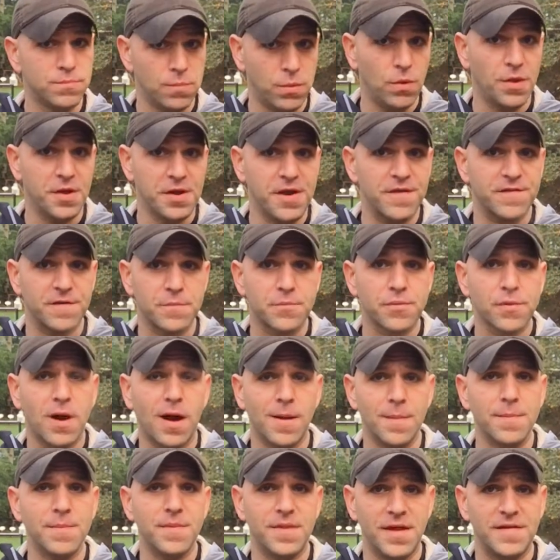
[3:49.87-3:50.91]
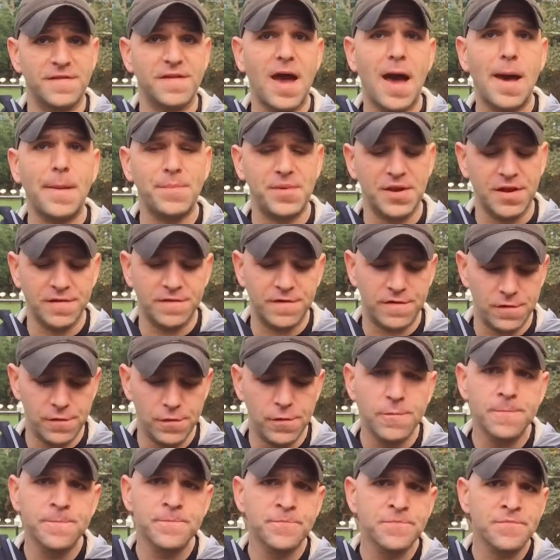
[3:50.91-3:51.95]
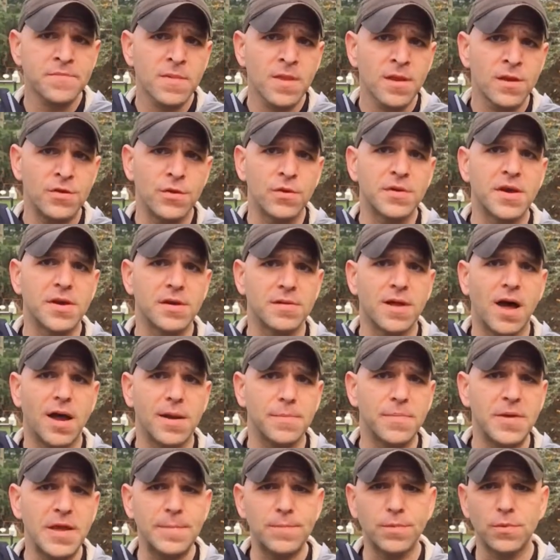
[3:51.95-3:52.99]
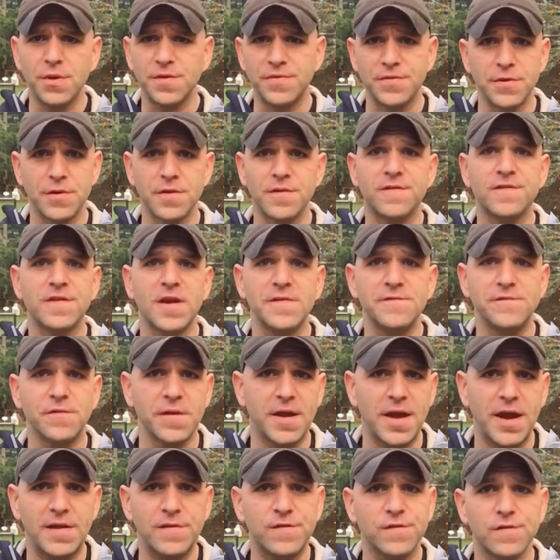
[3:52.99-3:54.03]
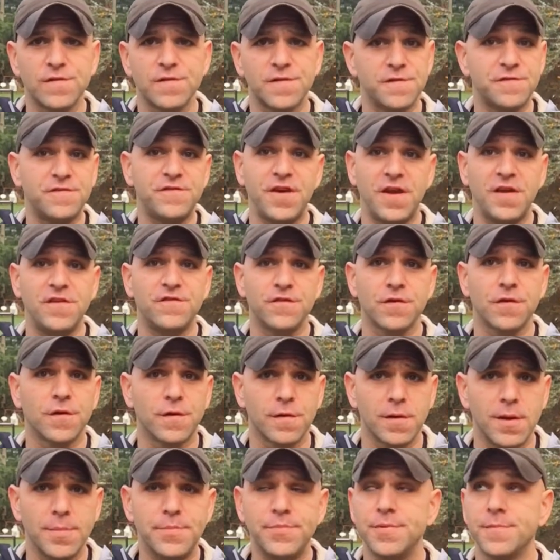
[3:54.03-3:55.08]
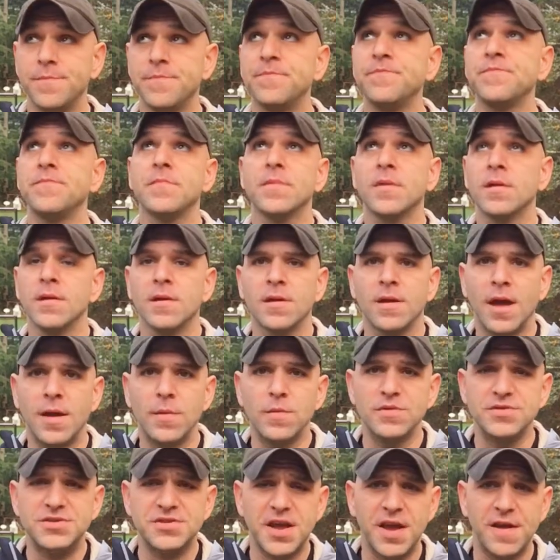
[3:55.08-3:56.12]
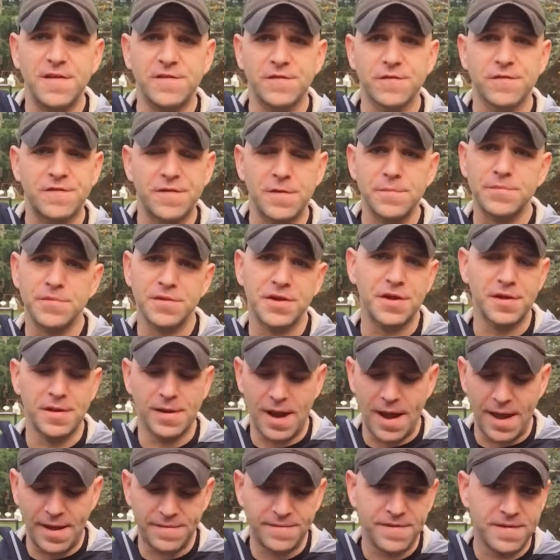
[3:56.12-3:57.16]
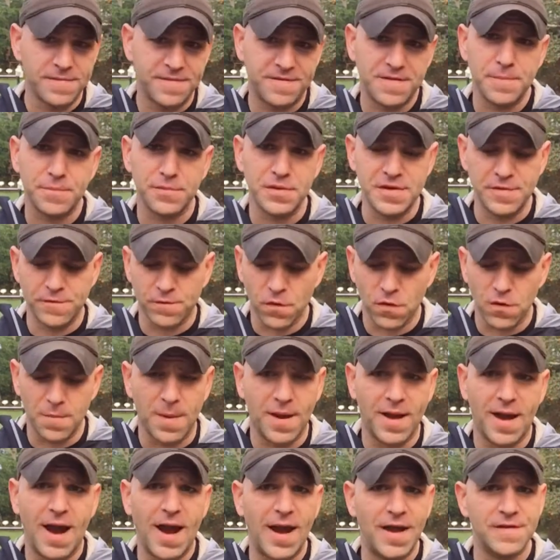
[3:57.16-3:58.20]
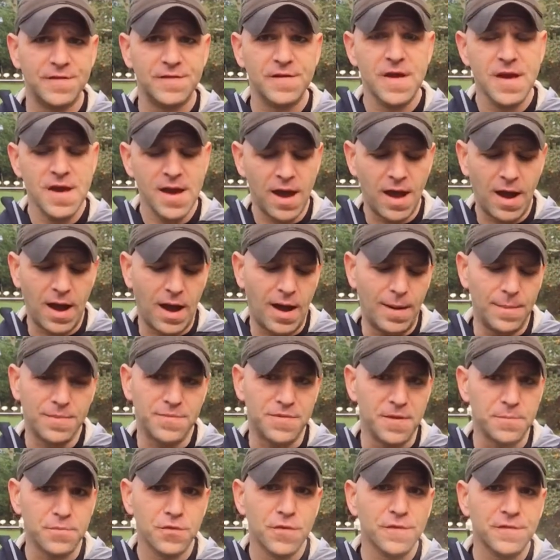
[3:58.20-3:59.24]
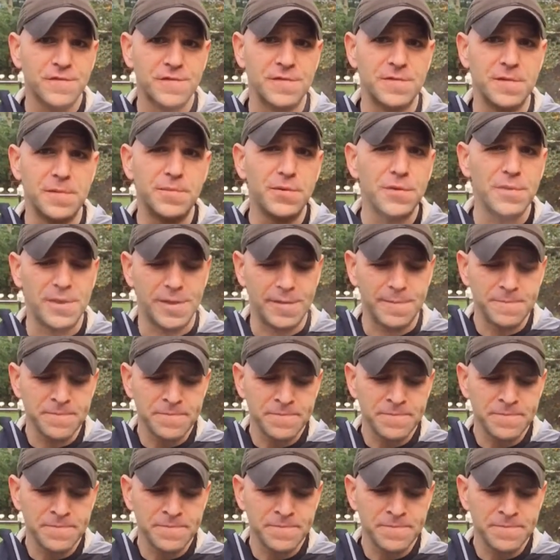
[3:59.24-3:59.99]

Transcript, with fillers: well it is a problem that's happening to you, you'll get a lot of people with their insightful answers of change your grip, in which case you're simply gonna, I simply roll my eyes, um, the proof's in the pudding